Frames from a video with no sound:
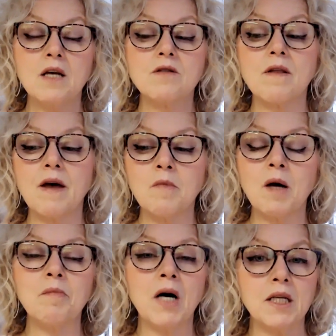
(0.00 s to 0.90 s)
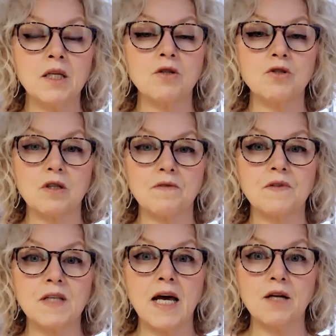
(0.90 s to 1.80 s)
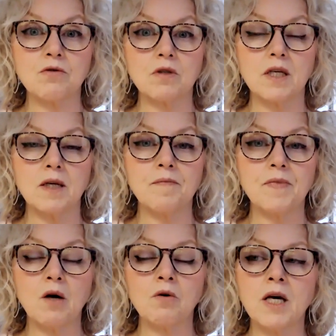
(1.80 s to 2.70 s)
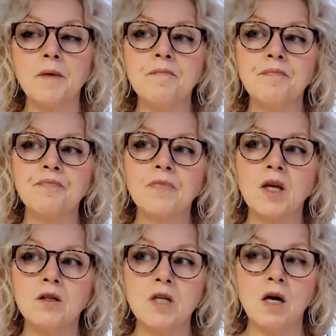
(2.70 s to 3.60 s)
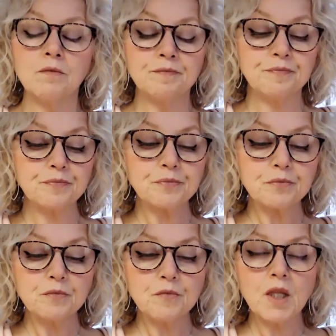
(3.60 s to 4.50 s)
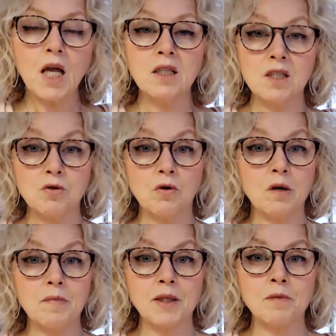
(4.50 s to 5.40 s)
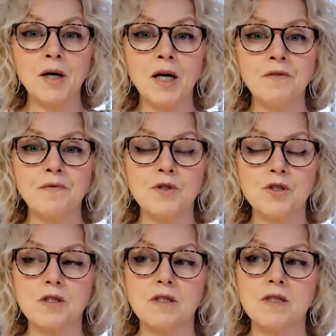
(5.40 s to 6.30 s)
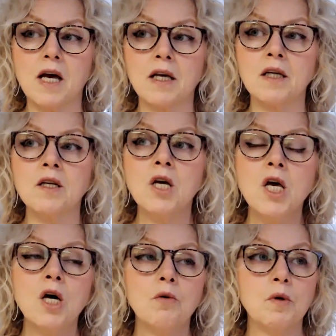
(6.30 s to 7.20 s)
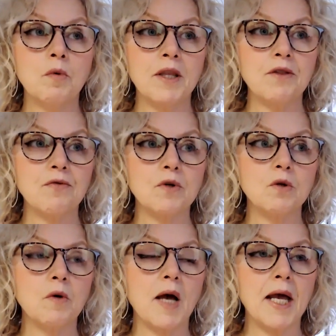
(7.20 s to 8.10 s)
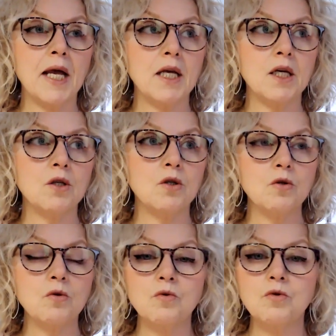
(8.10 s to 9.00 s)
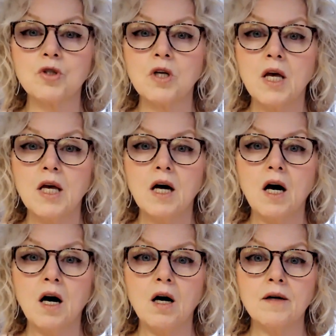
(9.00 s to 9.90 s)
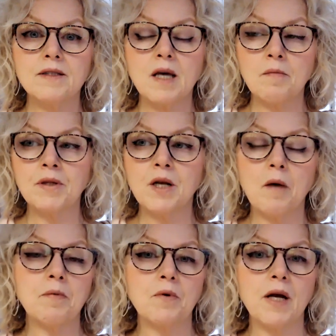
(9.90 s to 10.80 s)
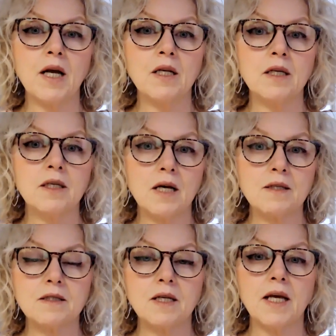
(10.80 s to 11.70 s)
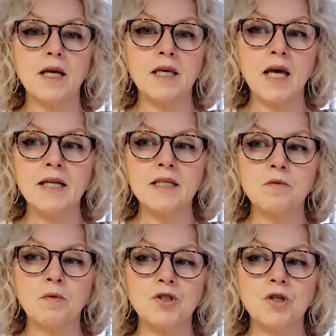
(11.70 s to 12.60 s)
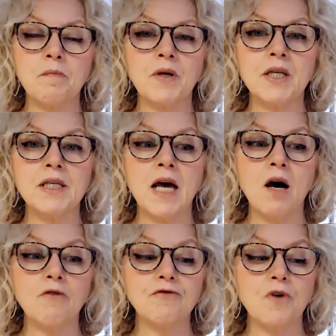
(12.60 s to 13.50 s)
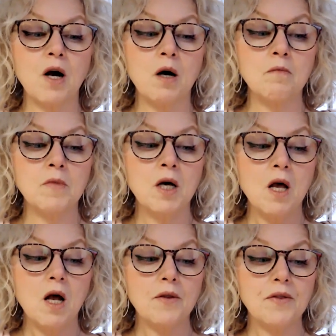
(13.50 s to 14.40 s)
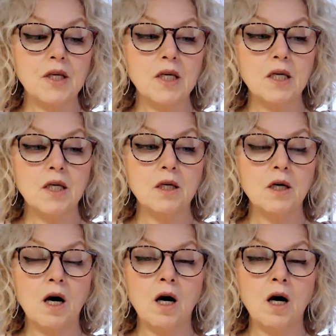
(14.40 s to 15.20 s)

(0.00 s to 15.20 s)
so that my body could shift naturally. Okay. Now, let's talk about the body for just a second. We went through a huge template upgrade yesterday. Again, as we're jumping now from the